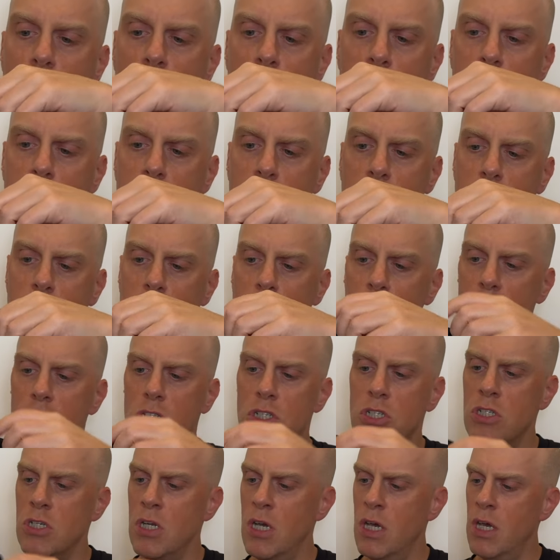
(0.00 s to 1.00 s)
on it,
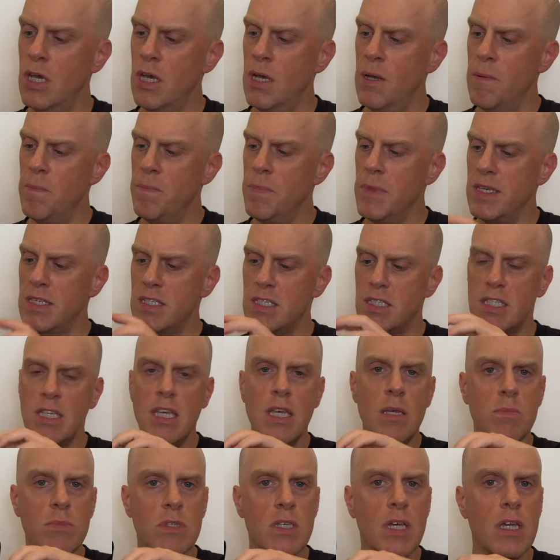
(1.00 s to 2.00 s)
which
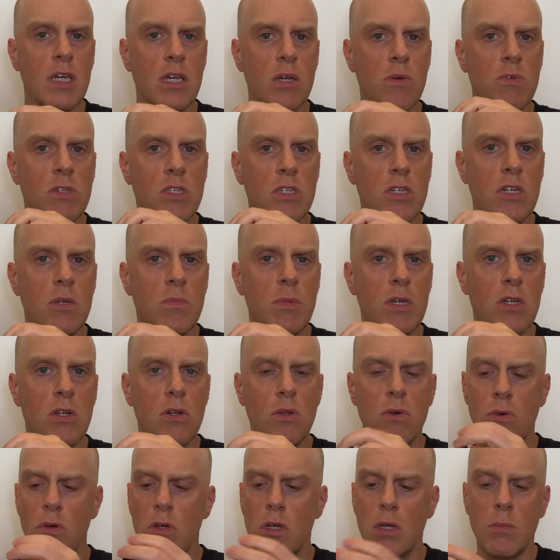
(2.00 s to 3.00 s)
seems like it was going to be
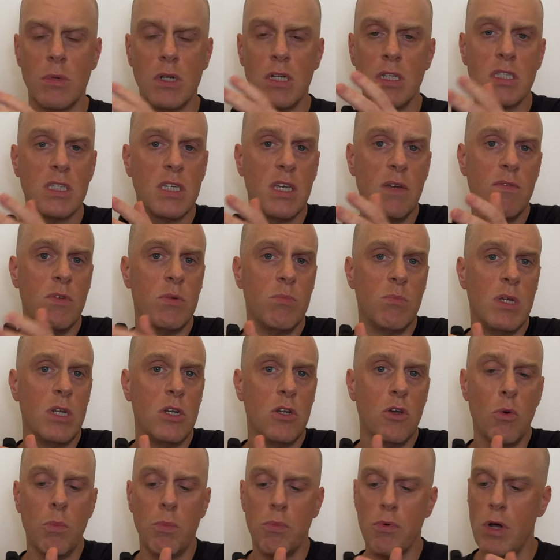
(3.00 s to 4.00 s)
annoying, but it's given me
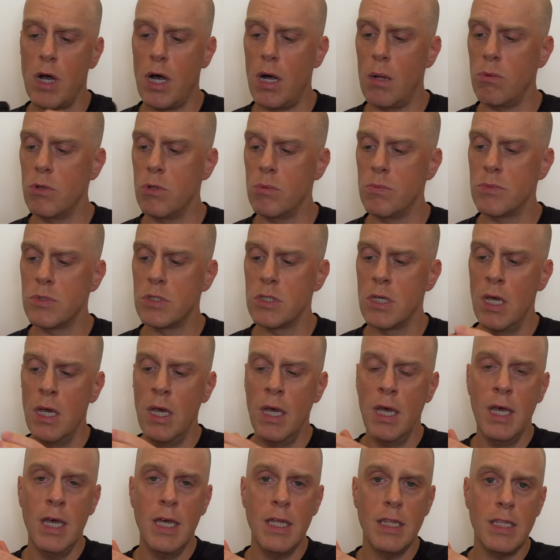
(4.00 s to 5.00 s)
no problems.
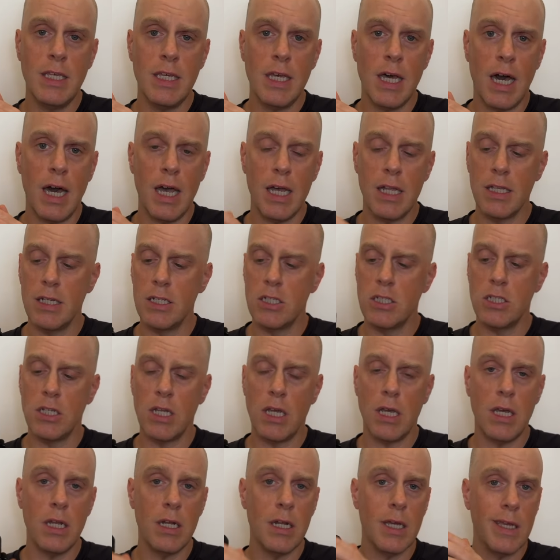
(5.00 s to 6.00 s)
The eyelet
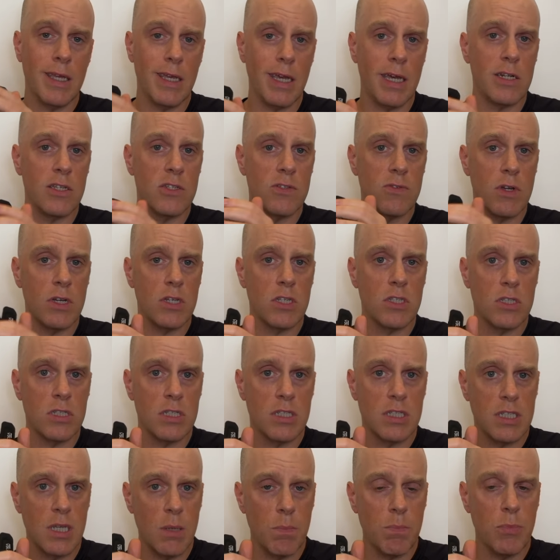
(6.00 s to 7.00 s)
chain, again, is very
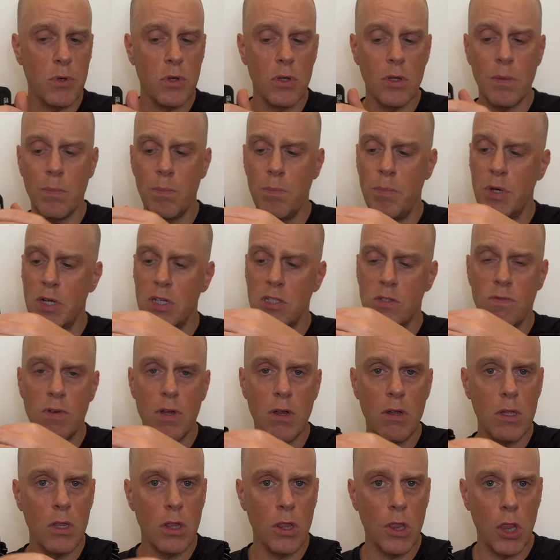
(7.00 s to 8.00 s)
simple, but it's
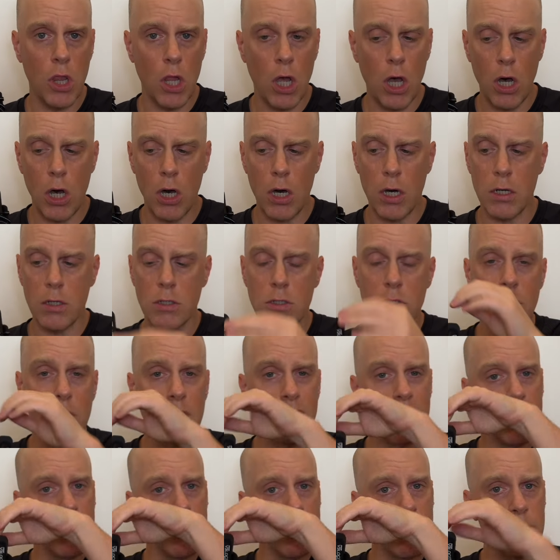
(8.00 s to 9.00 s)
very long. So
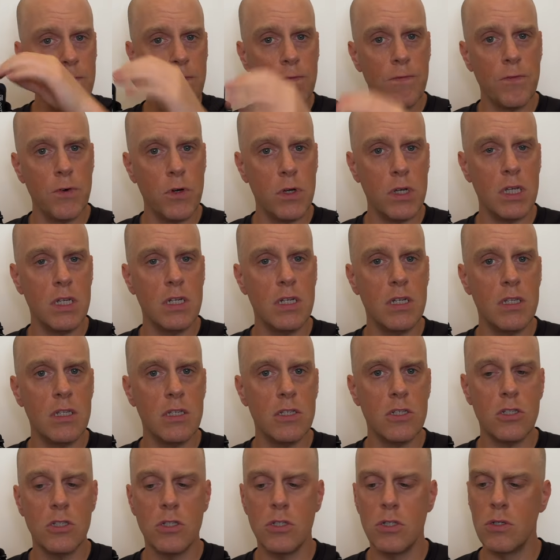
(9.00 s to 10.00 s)
getting your foot into
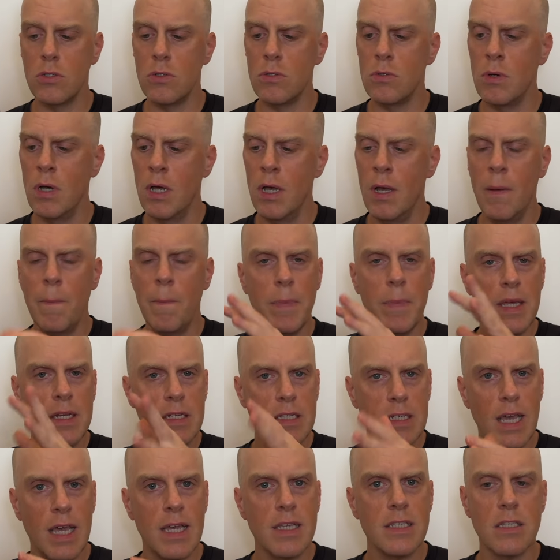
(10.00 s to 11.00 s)
this shoe
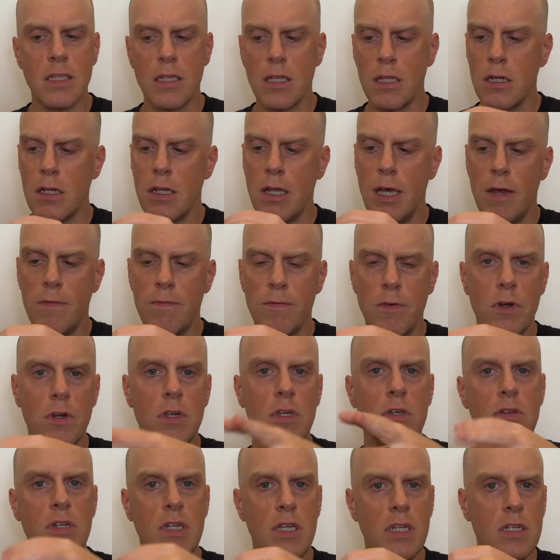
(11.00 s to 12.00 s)
takes a little effort.
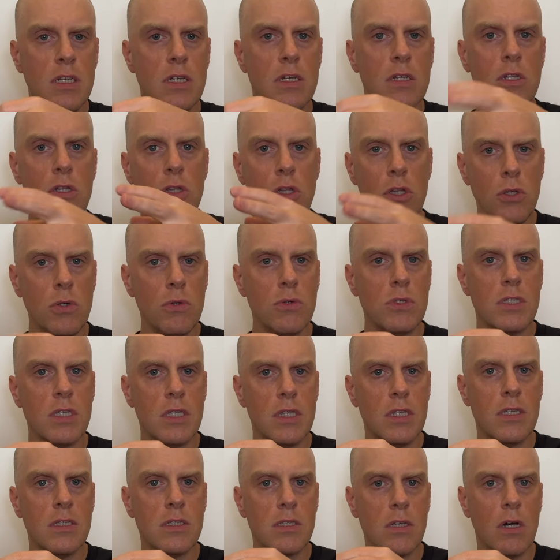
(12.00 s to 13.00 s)
You need to
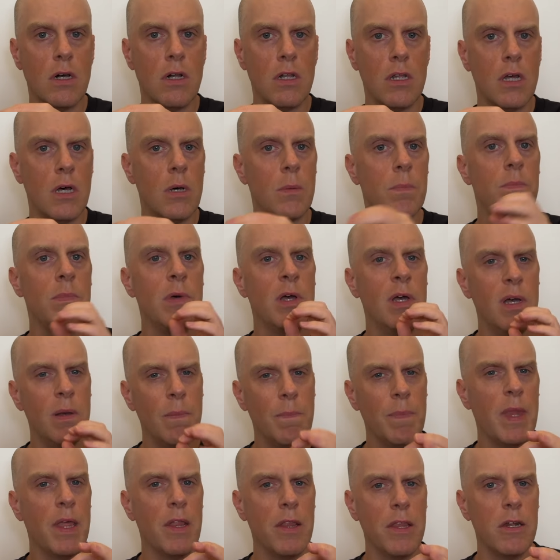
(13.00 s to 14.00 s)
loosen this all up
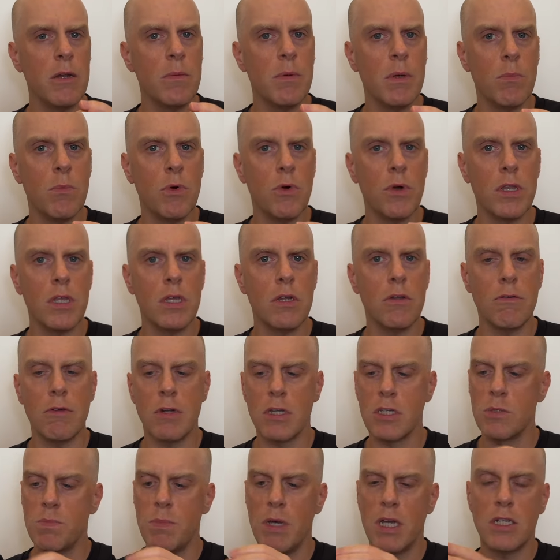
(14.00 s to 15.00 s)
a little bit more than you would
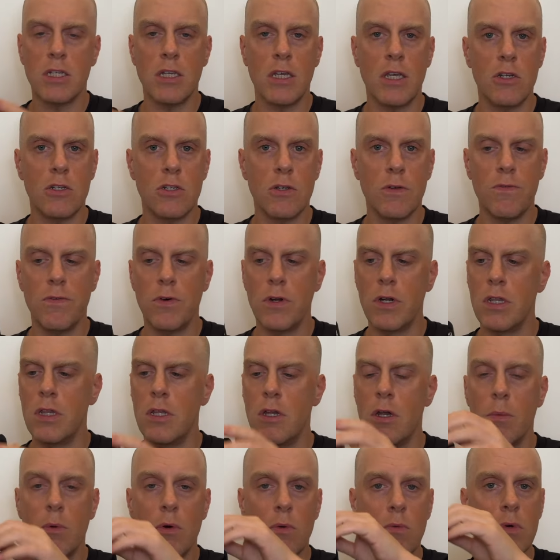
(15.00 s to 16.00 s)
expect to get your foot in
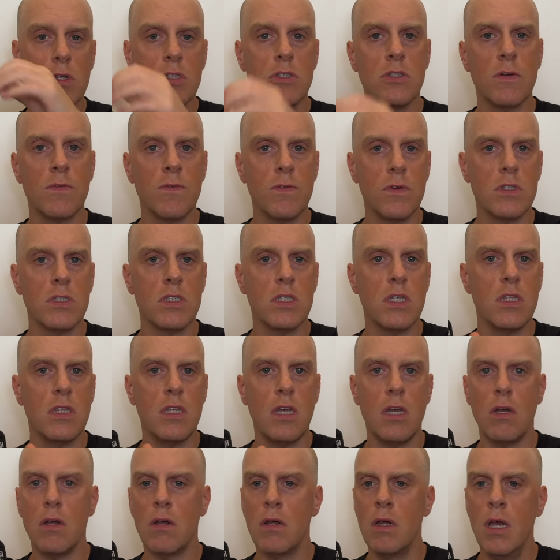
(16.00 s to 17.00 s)
there. But once your foot's in
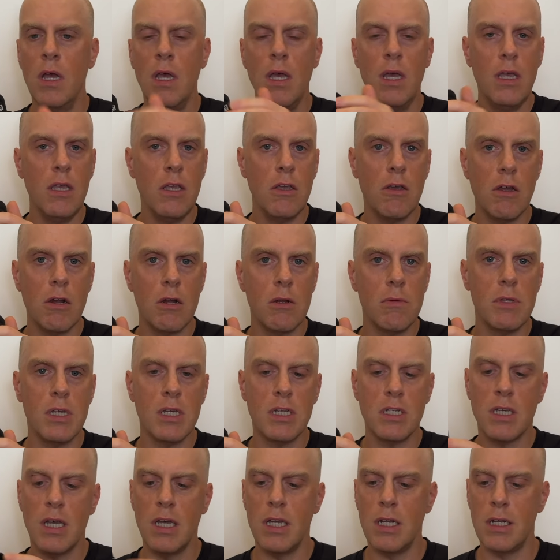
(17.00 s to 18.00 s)
there, you get
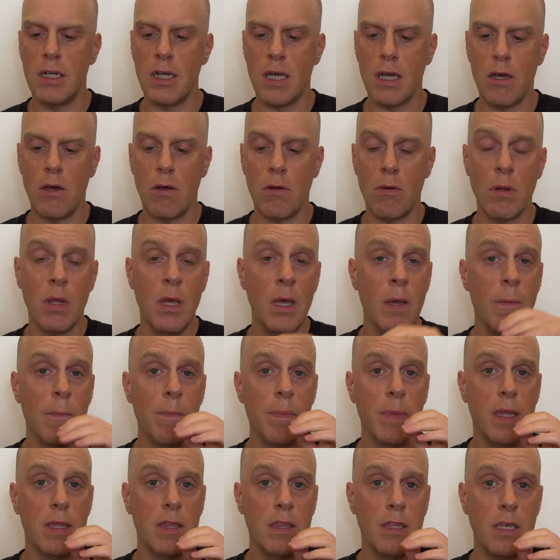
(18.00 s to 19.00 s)
everything tightened down.
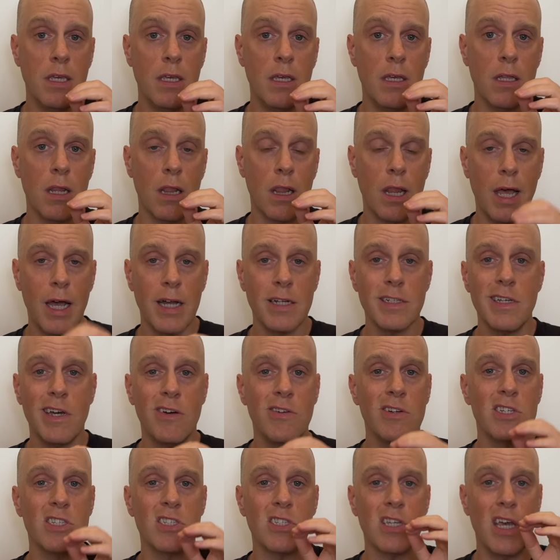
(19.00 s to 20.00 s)
The
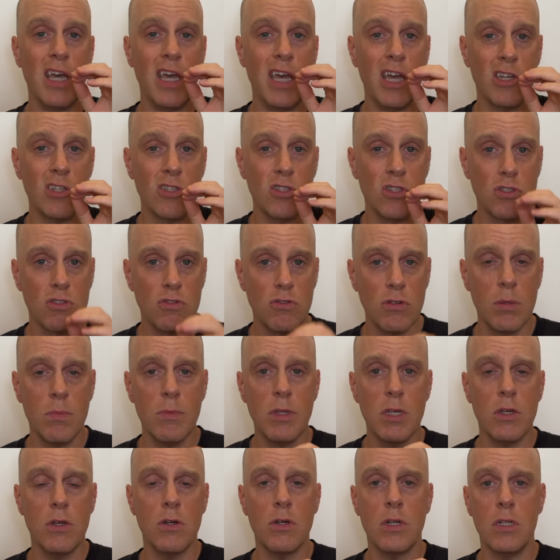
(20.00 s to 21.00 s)
lockdown is
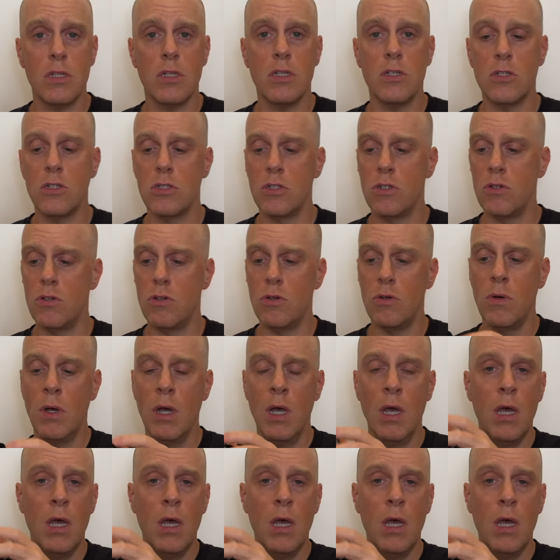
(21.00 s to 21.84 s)
extremely good in this shoe